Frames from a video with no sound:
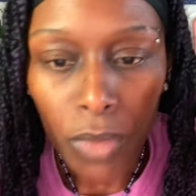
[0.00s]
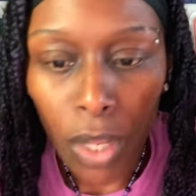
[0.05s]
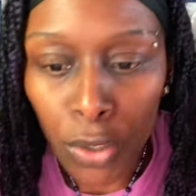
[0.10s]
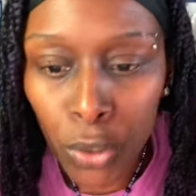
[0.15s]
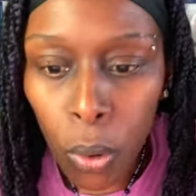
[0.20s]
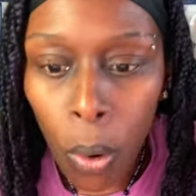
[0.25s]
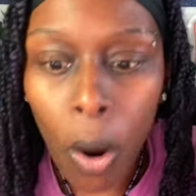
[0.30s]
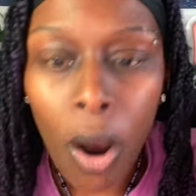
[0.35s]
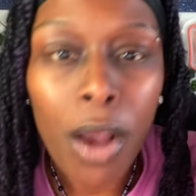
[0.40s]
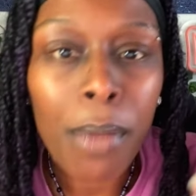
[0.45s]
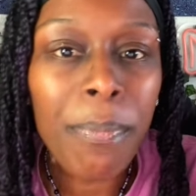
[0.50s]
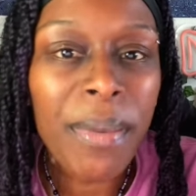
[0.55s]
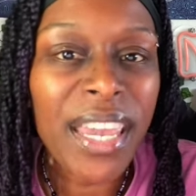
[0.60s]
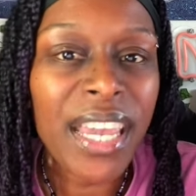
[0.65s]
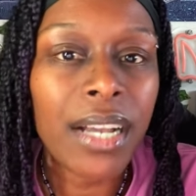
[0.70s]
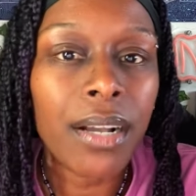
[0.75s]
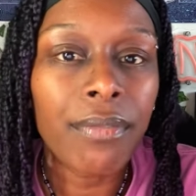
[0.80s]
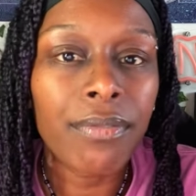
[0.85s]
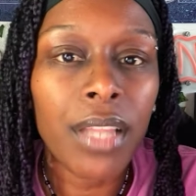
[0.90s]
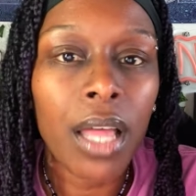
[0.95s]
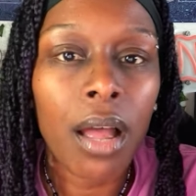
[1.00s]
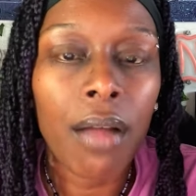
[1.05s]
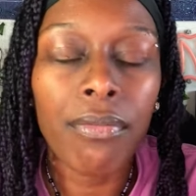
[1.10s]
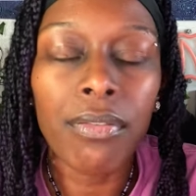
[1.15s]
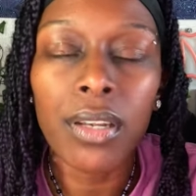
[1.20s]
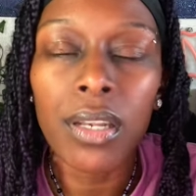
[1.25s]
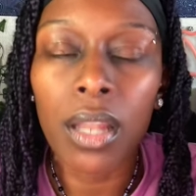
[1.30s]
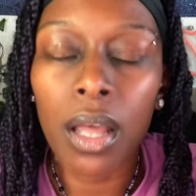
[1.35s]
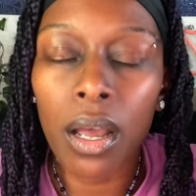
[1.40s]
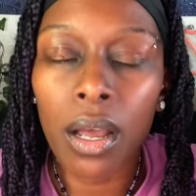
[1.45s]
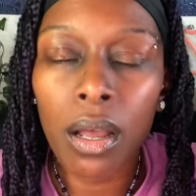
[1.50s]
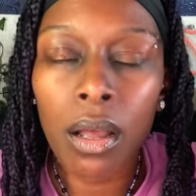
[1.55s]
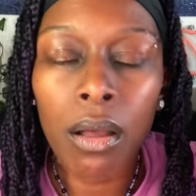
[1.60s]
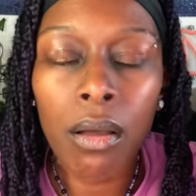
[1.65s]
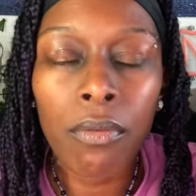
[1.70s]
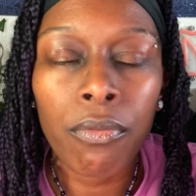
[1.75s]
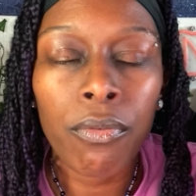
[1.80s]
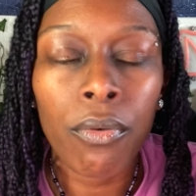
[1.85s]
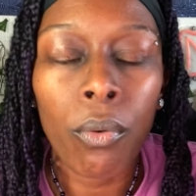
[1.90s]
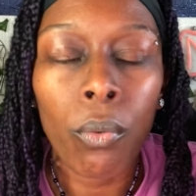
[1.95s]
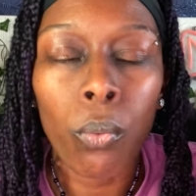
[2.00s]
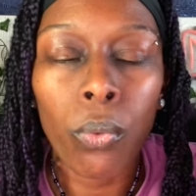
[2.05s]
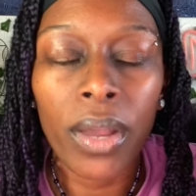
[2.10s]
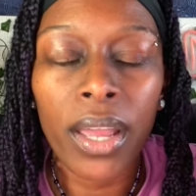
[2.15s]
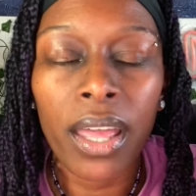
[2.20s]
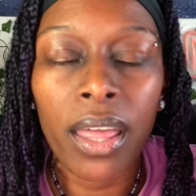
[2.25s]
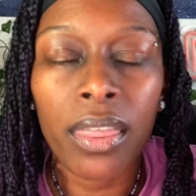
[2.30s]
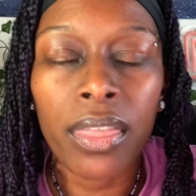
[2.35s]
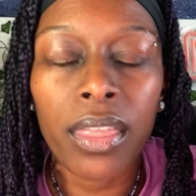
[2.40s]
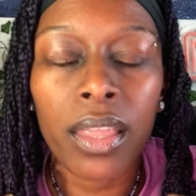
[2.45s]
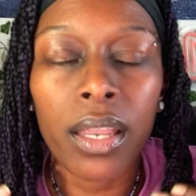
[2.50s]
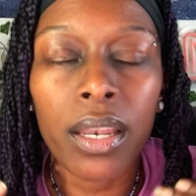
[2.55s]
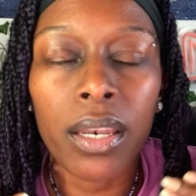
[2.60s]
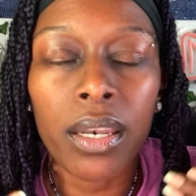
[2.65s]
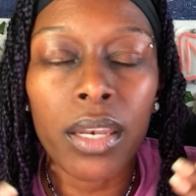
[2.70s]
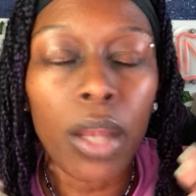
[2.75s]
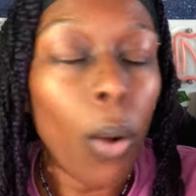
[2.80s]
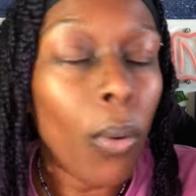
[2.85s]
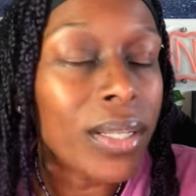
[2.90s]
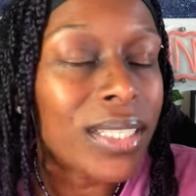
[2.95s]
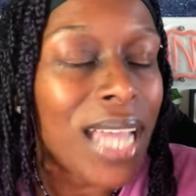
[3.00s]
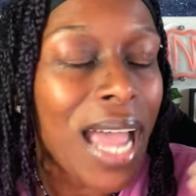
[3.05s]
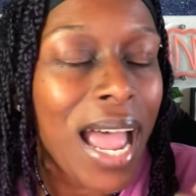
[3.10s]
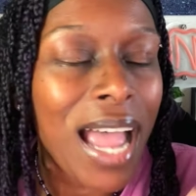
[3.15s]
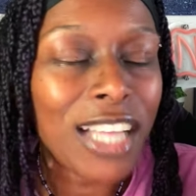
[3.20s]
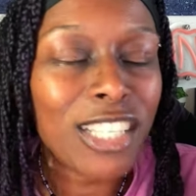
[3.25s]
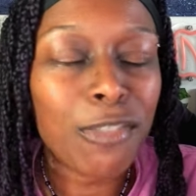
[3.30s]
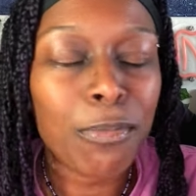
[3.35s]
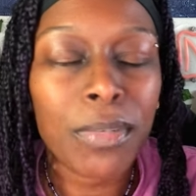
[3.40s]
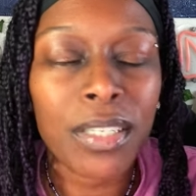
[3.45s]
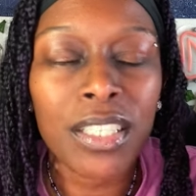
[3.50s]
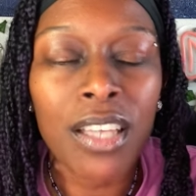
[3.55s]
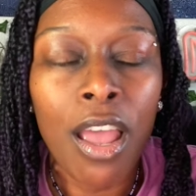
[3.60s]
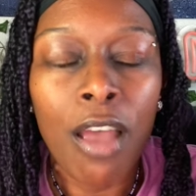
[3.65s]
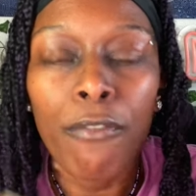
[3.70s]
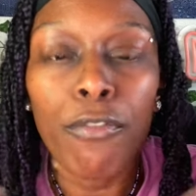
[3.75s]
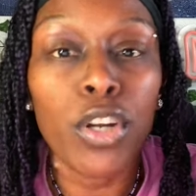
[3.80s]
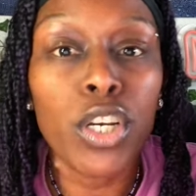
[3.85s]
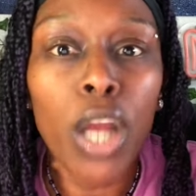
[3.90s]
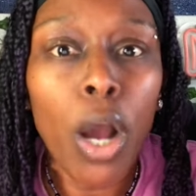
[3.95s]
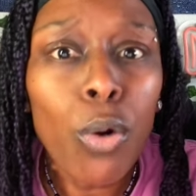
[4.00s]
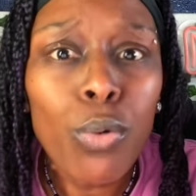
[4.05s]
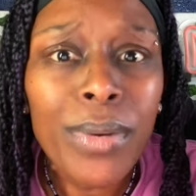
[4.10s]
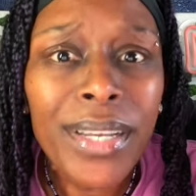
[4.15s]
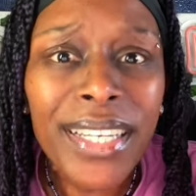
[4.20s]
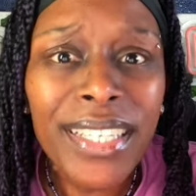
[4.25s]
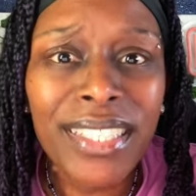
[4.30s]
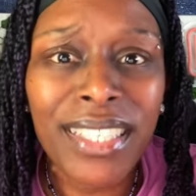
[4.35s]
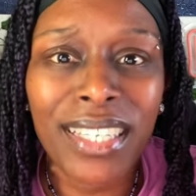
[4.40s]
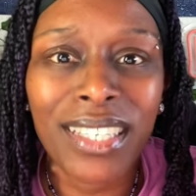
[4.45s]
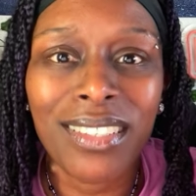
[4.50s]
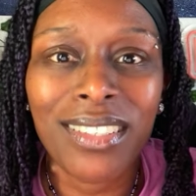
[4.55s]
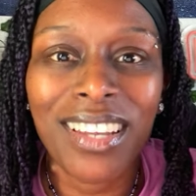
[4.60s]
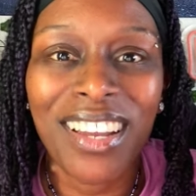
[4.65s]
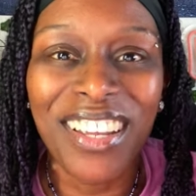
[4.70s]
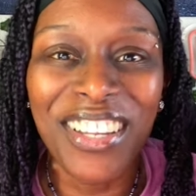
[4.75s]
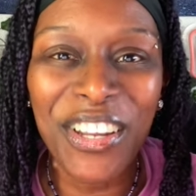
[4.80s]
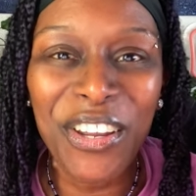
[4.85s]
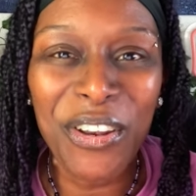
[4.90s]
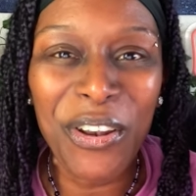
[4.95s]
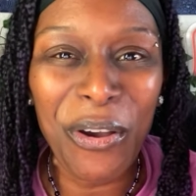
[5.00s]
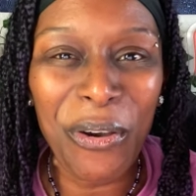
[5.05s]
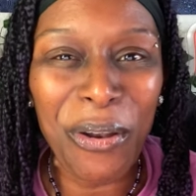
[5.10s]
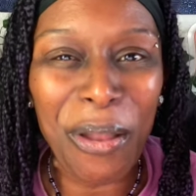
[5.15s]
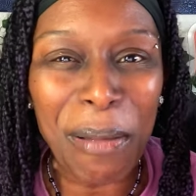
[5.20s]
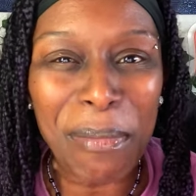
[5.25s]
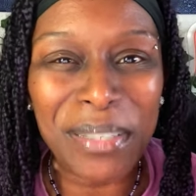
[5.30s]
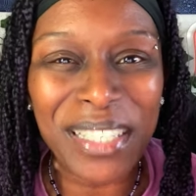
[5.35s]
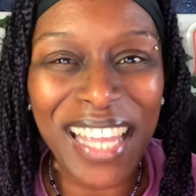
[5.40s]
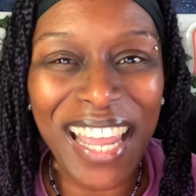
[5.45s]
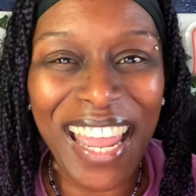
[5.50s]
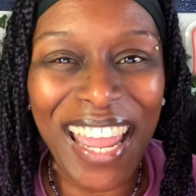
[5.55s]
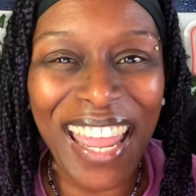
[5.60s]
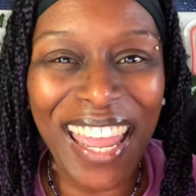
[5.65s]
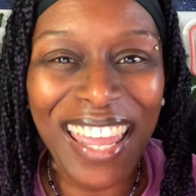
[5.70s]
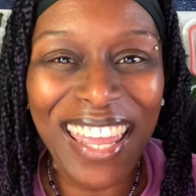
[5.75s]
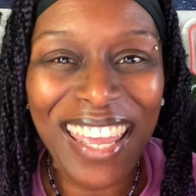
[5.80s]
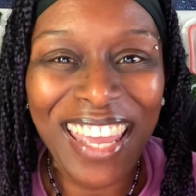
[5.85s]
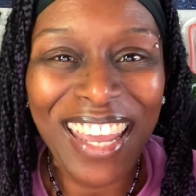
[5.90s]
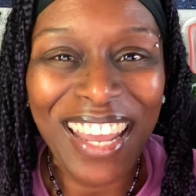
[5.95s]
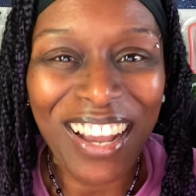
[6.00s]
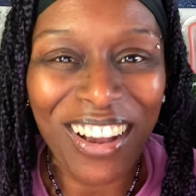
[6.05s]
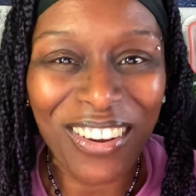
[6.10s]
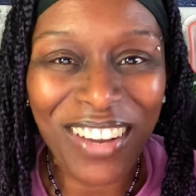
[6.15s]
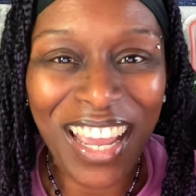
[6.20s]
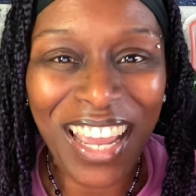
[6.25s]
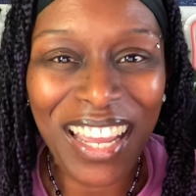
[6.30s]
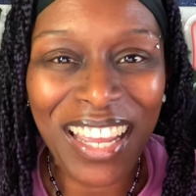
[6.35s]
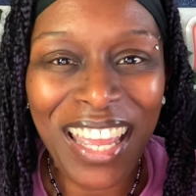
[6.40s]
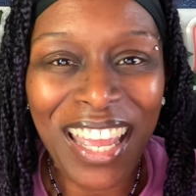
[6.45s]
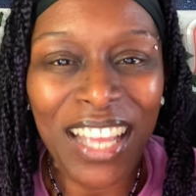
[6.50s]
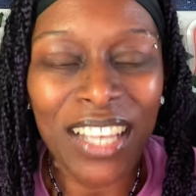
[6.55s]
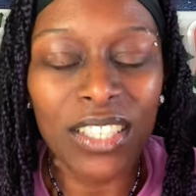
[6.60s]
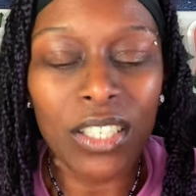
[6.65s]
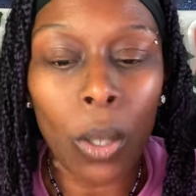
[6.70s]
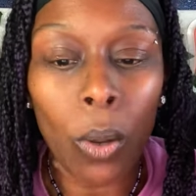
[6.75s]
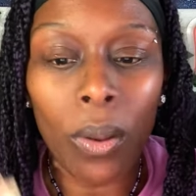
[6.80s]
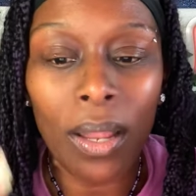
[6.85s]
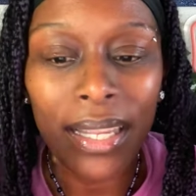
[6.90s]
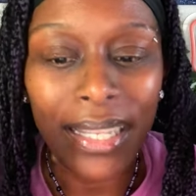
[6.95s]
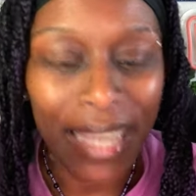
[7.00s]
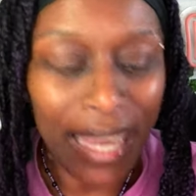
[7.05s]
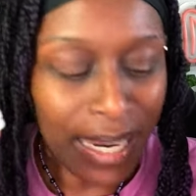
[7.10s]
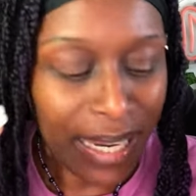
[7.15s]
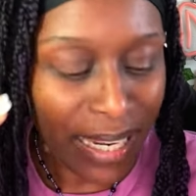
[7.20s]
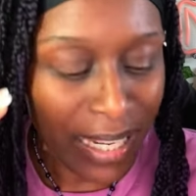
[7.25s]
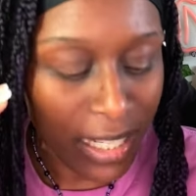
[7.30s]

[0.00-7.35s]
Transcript: you are a being of love. Love with no attachments for no reason you know what i'm saying okay so getting